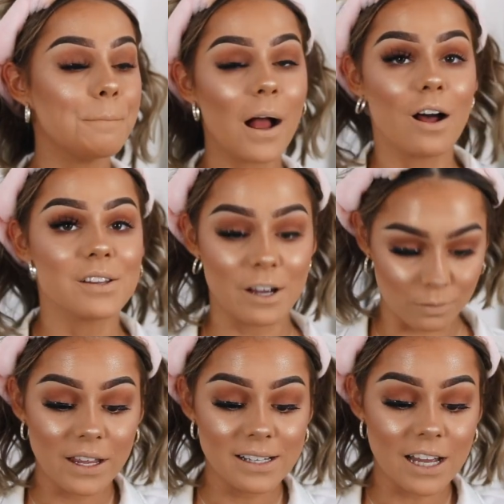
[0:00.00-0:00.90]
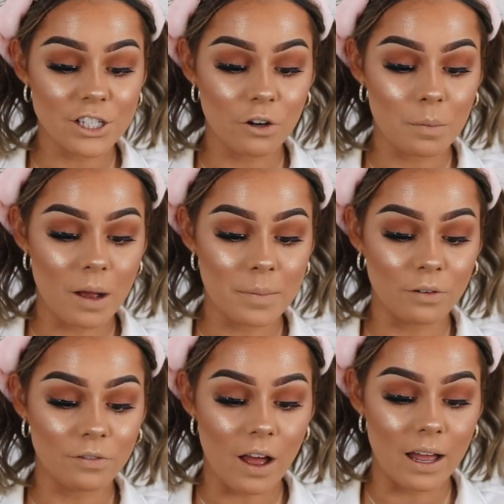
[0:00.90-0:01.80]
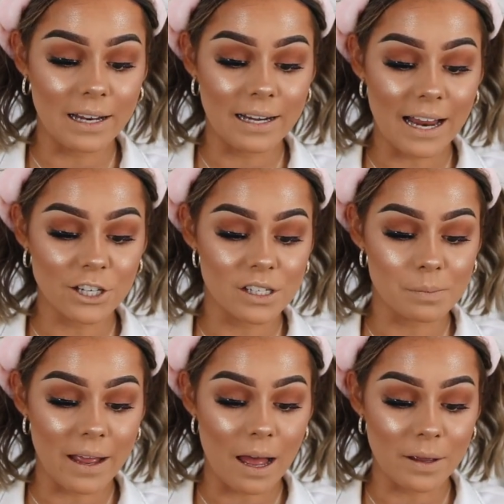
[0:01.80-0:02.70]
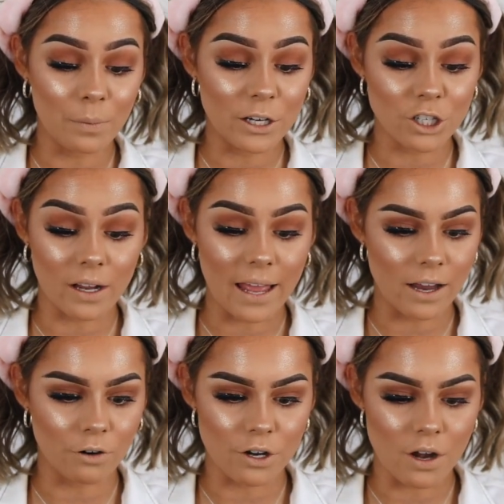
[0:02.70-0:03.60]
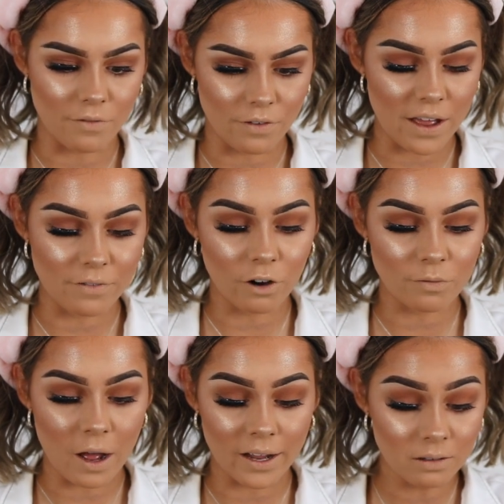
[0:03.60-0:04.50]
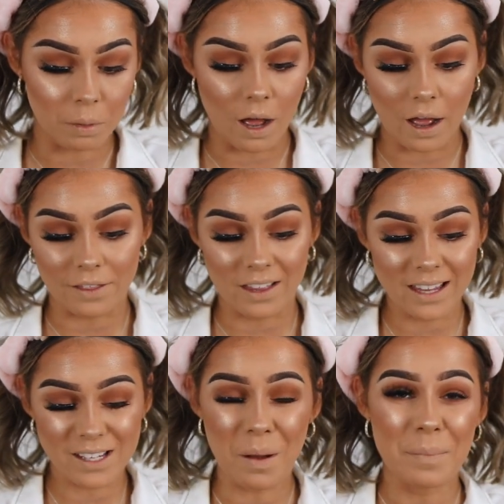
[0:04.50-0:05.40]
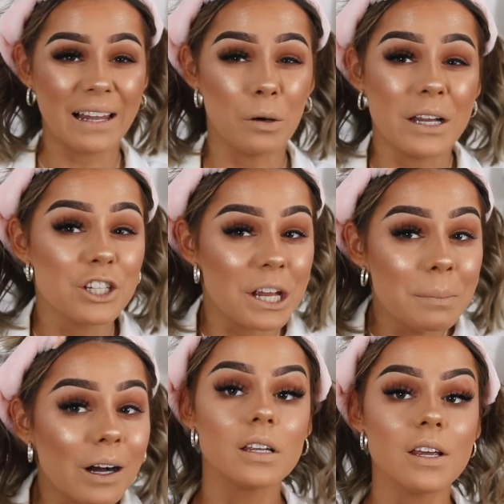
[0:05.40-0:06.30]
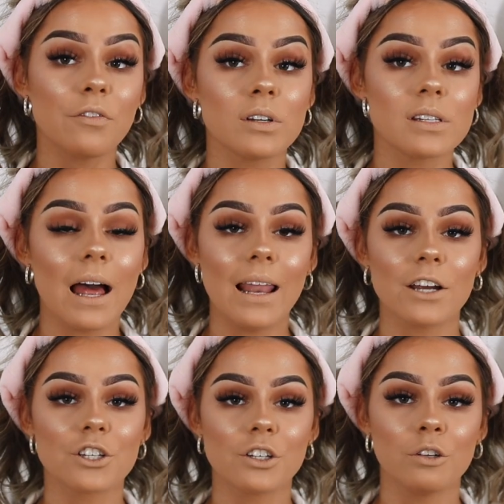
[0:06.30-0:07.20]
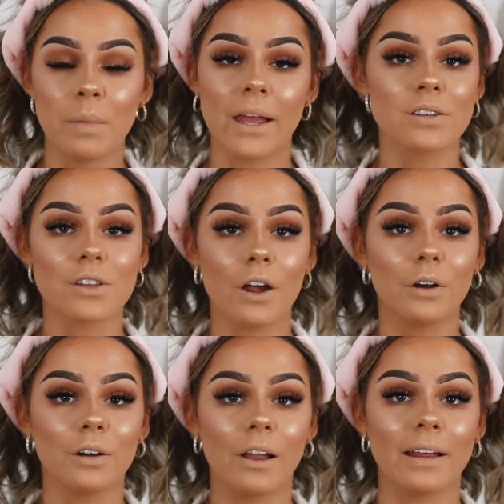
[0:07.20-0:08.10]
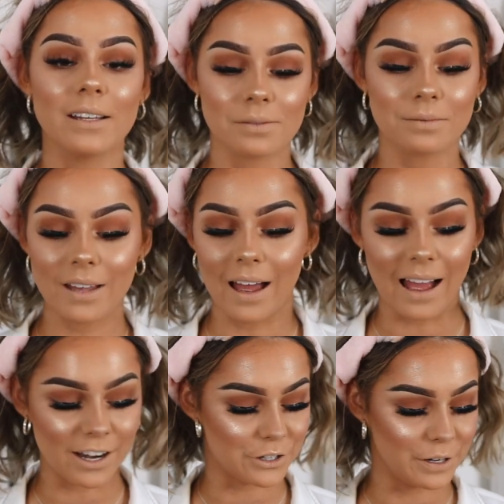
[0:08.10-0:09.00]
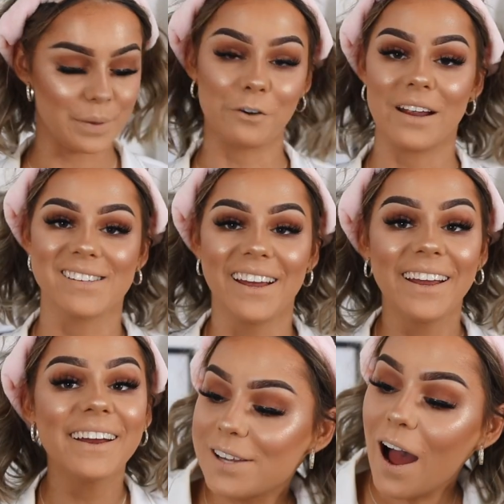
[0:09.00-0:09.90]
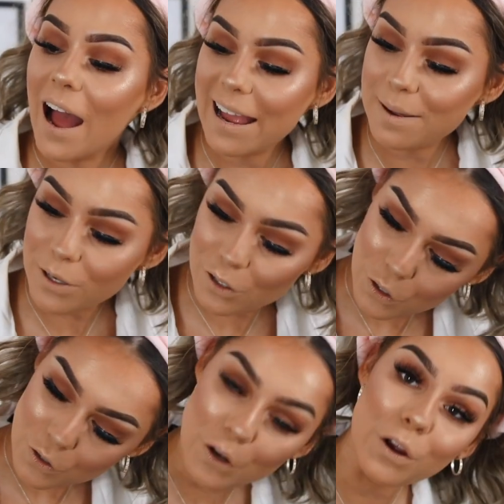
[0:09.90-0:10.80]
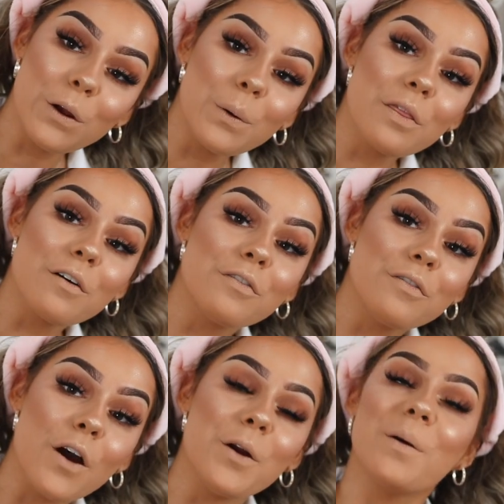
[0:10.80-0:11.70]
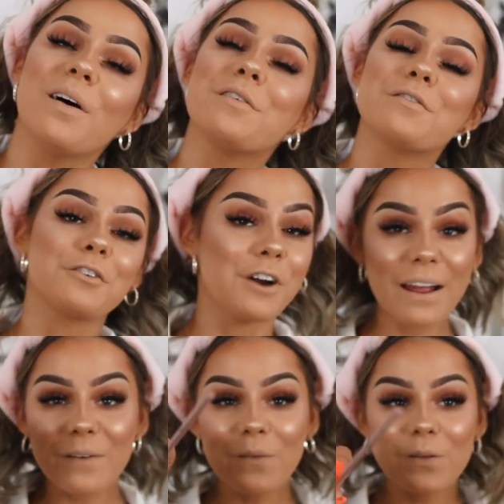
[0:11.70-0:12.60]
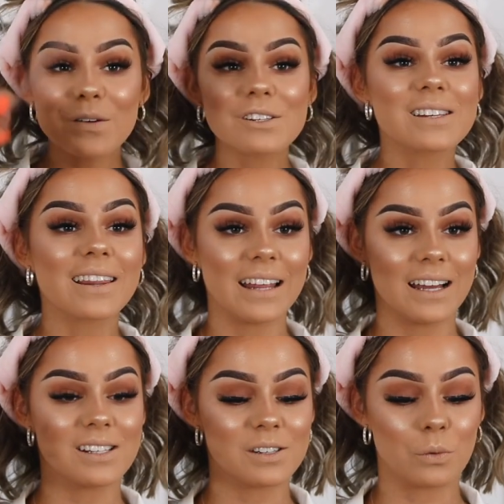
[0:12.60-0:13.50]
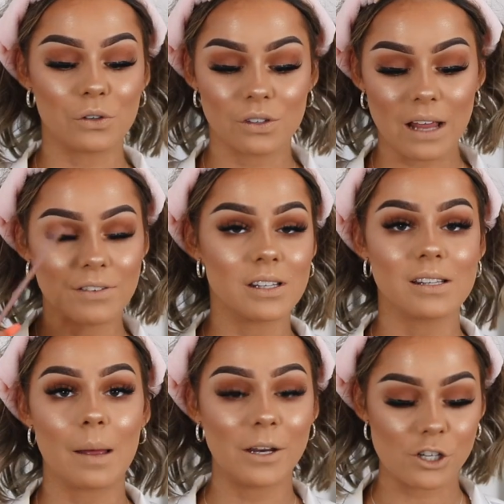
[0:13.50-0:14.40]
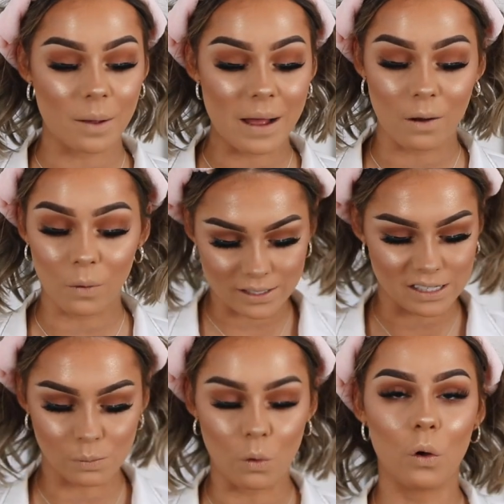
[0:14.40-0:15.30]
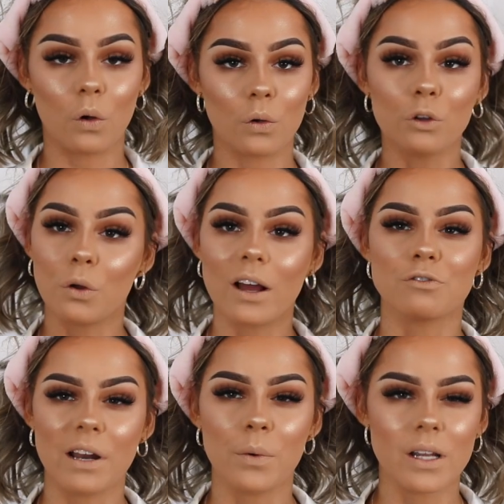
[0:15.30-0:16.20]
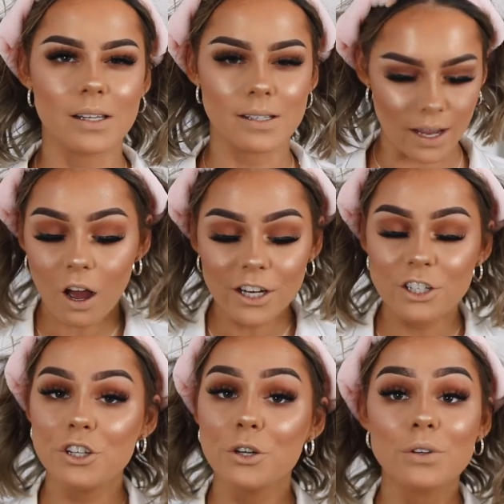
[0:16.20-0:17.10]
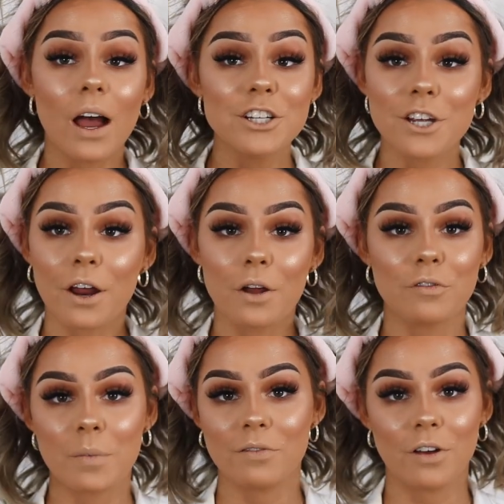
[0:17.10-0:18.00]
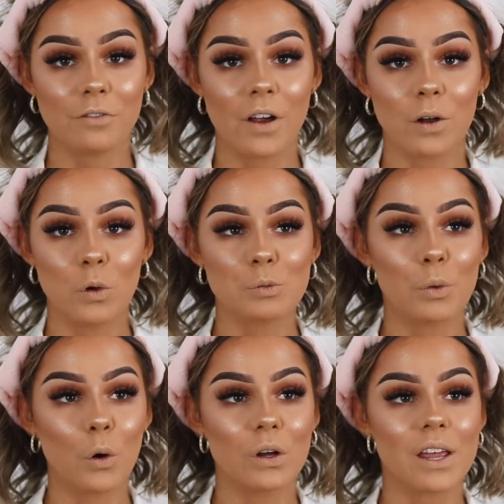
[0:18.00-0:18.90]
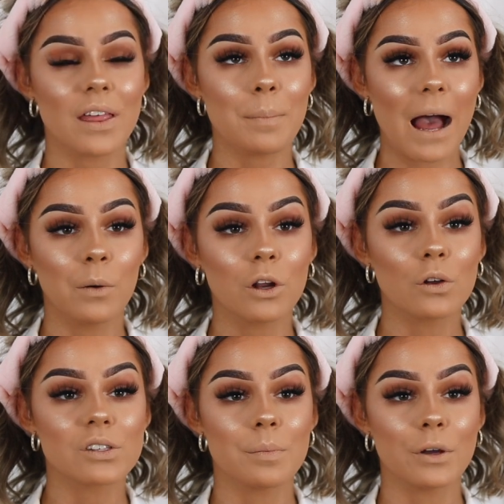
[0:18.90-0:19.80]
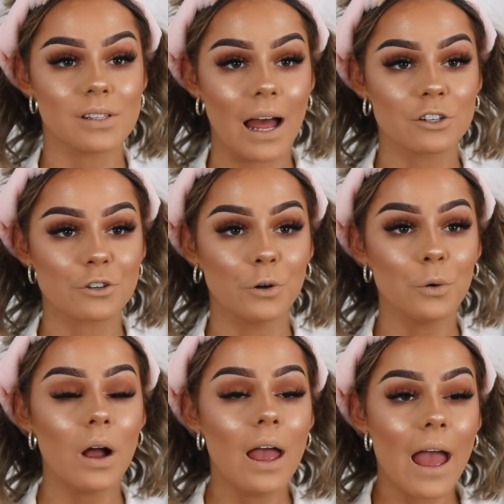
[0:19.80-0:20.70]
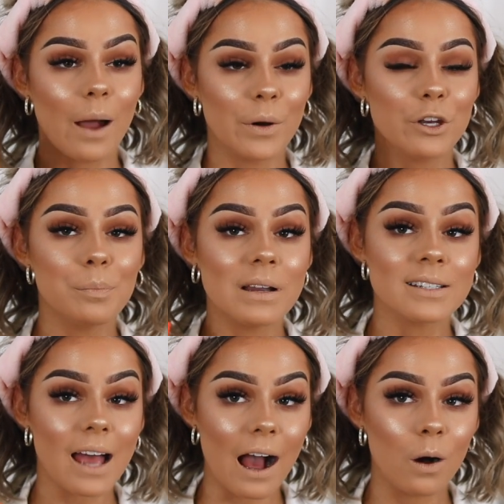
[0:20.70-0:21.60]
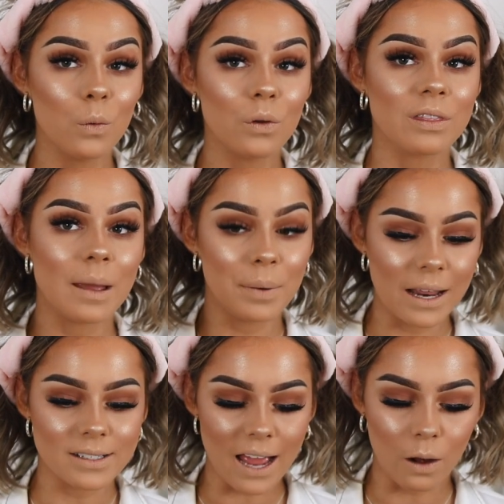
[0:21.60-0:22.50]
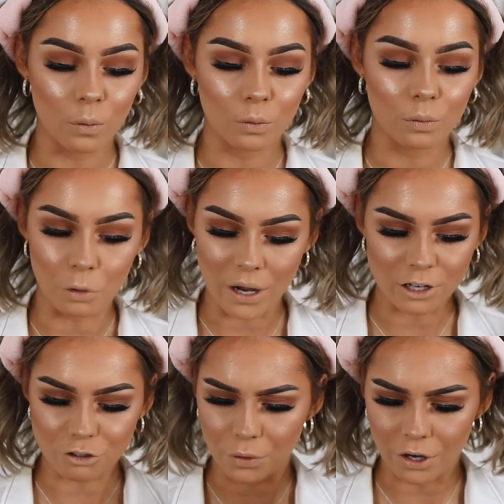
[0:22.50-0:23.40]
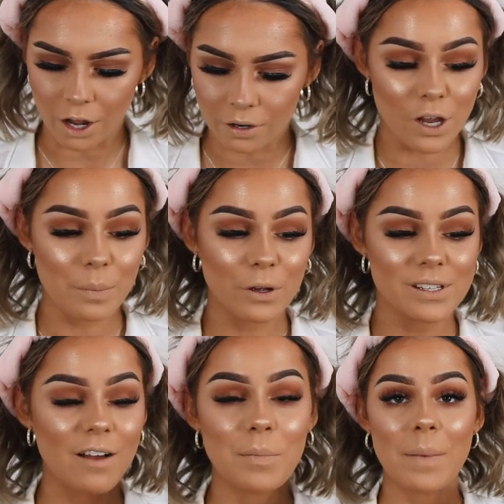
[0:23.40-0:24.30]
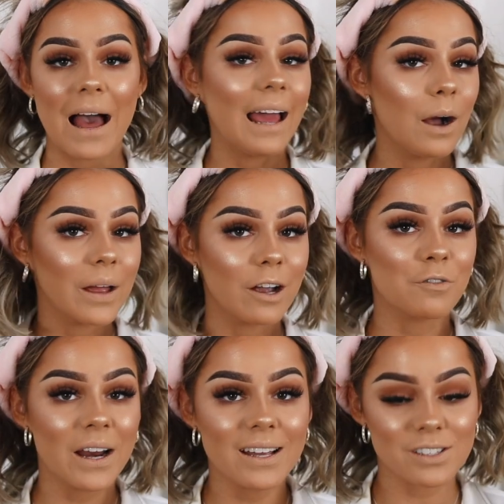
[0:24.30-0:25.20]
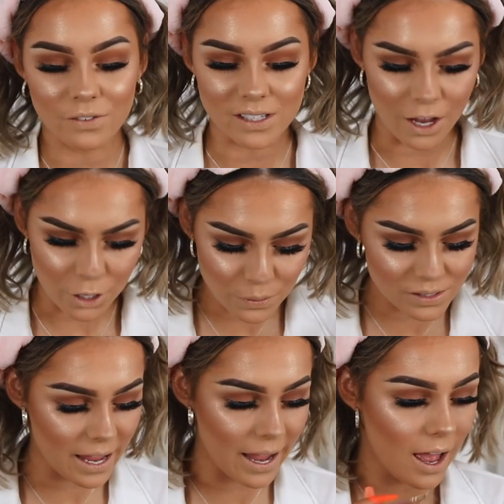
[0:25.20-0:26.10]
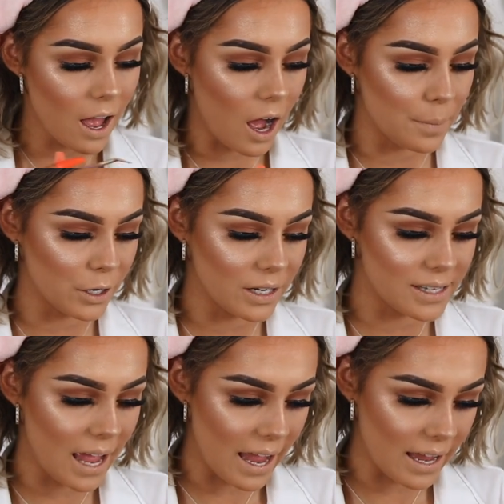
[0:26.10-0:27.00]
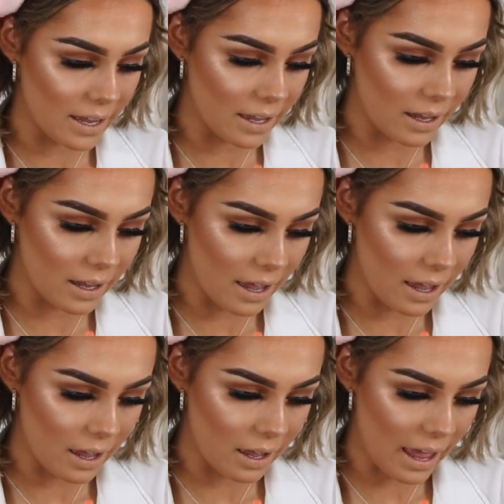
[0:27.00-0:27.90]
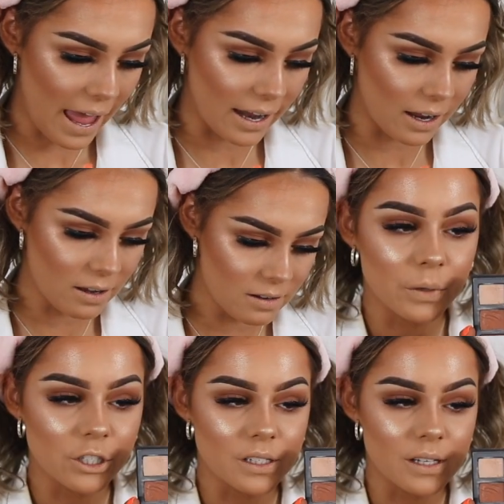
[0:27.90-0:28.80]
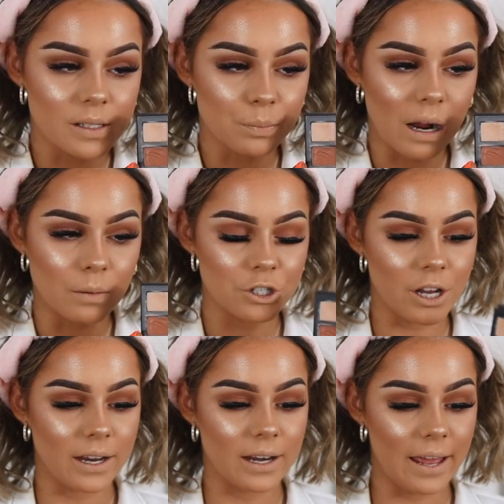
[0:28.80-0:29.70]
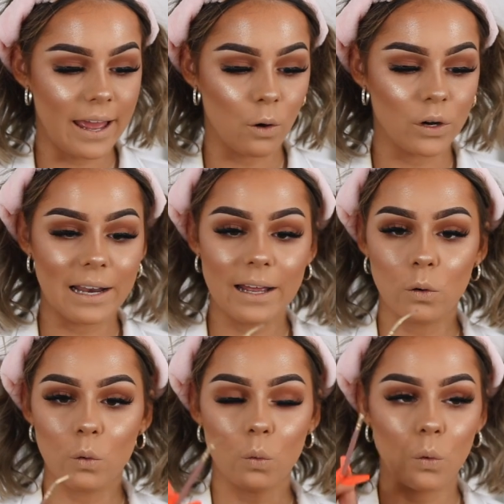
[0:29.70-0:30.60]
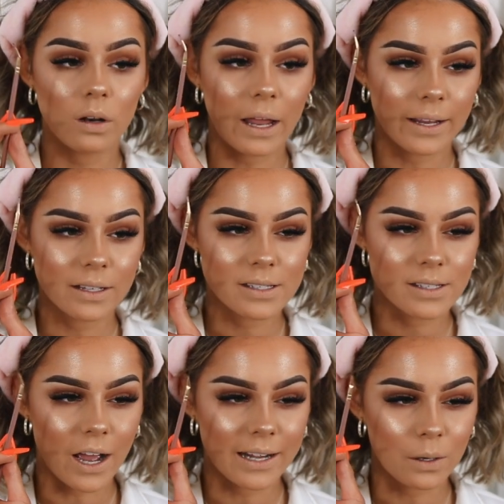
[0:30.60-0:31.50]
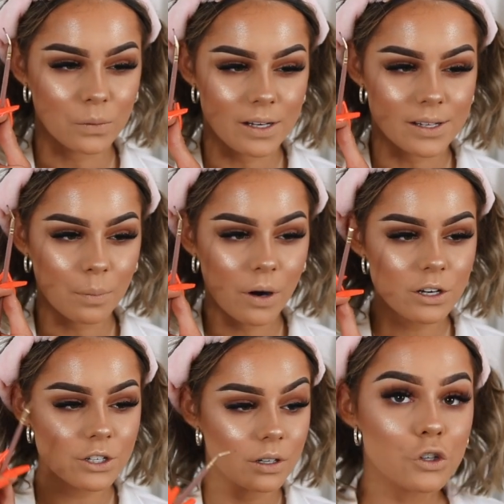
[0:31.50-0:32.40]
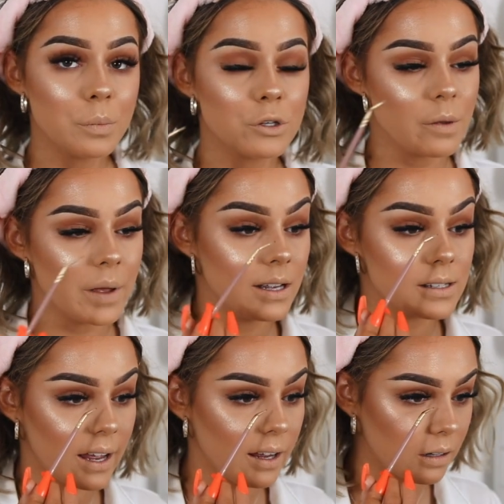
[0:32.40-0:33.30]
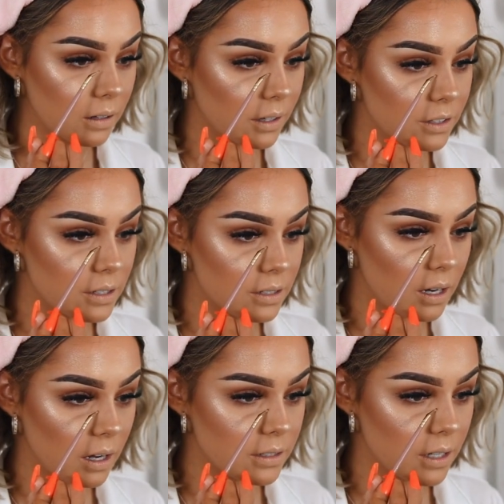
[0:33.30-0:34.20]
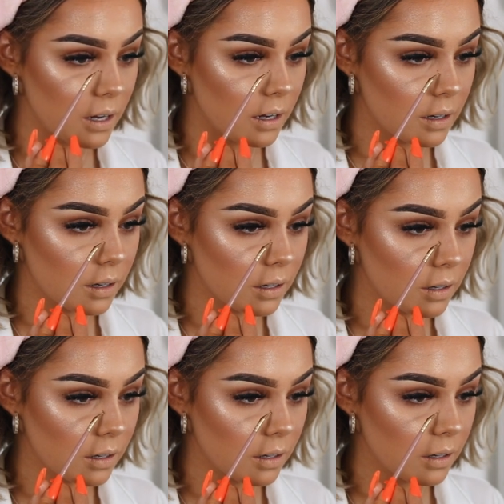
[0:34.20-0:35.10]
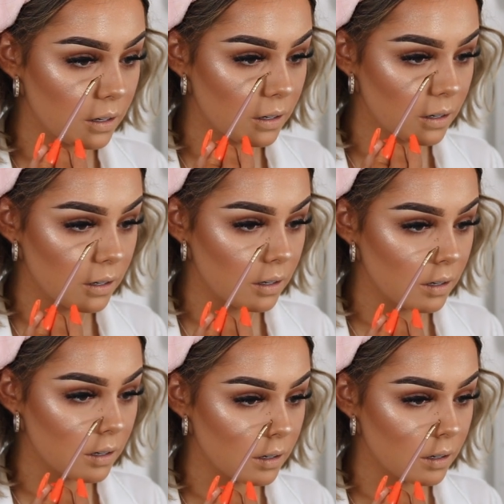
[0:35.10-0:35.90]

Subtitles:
I can't deal. These actually remind me of Lily Lashes Miami, which again are another favorite of mine, but I think these might be a little bit cheaper. The difference that a lash makes though, like it's actually a little bit crazy. Time to do the faux freckles. This was, ever since that picture come out, this is what you guys really wanted to see. I just use eyeshadow for my faux freckles because I think powder looks the most natural, and when you blend it out, they blend out more natural, you know? So because I my palette out here already, because obviously I used it, I'm gonna take Henna, which is this brown shade here, on a little, like, tiny little detail brush. Super, super easy. I just start to pop little freckles